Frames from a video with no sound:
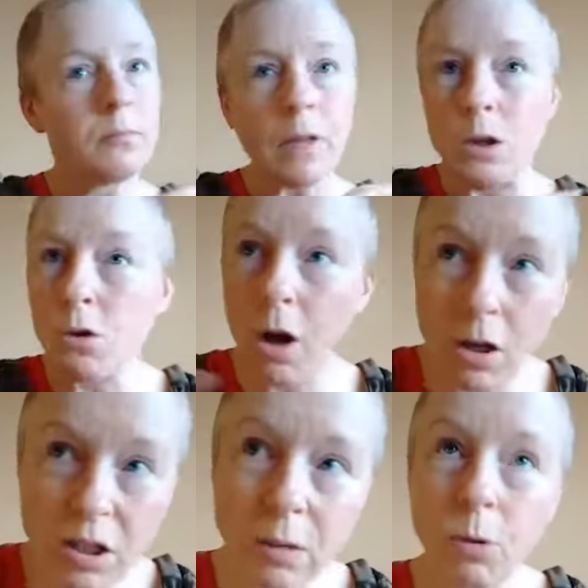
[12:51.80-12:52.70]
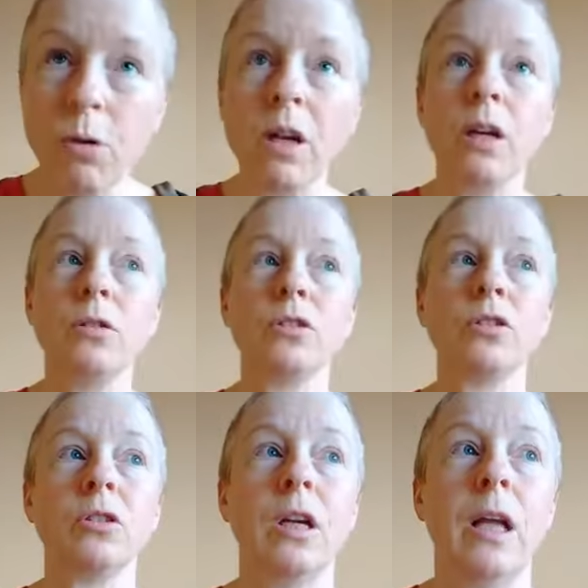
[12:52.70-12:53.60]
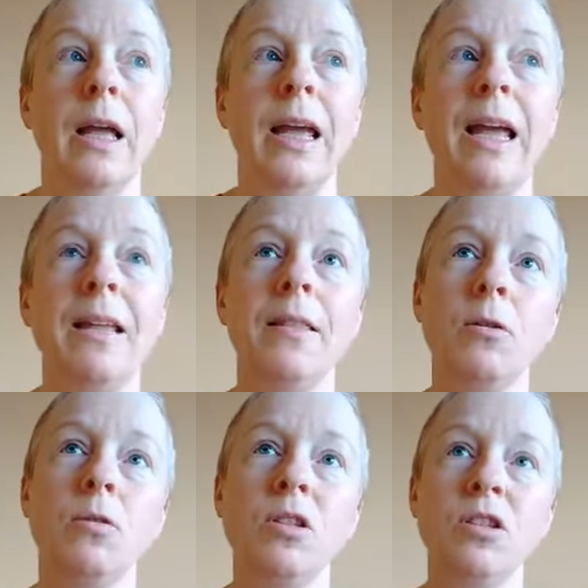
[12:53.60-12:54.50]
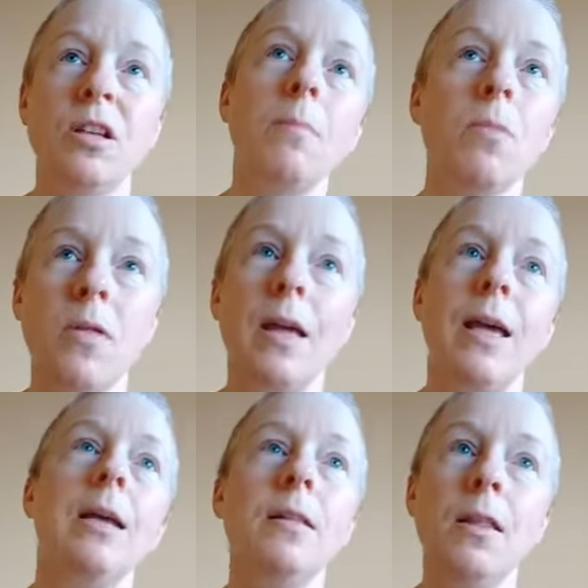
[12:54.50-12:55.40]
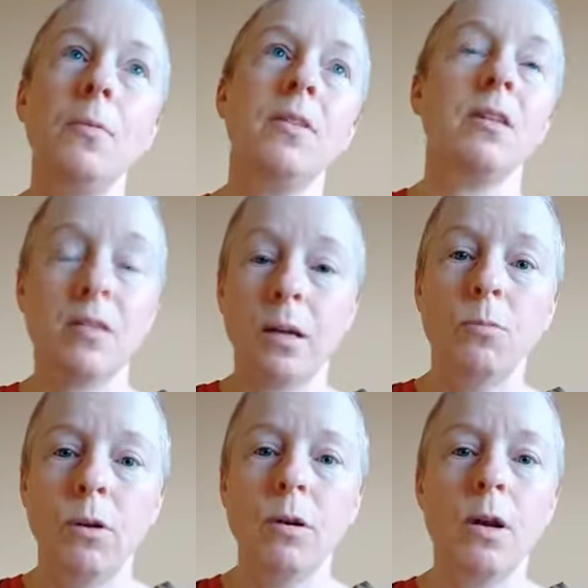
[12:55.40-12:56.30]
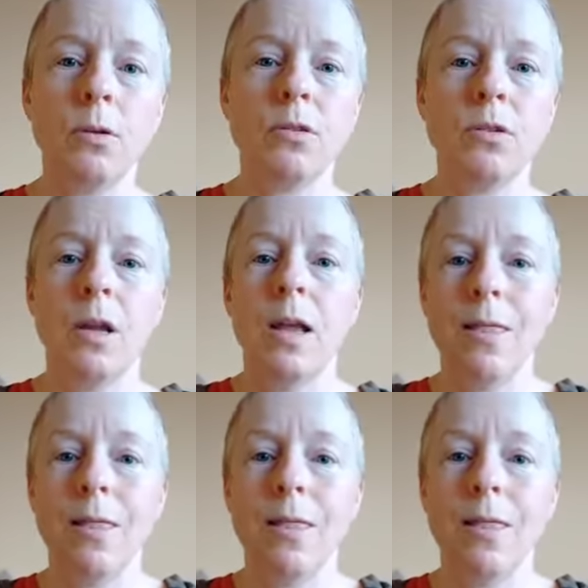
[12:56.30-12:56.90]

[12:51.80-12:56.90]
you go somewhere else, and there is something in the somewhere else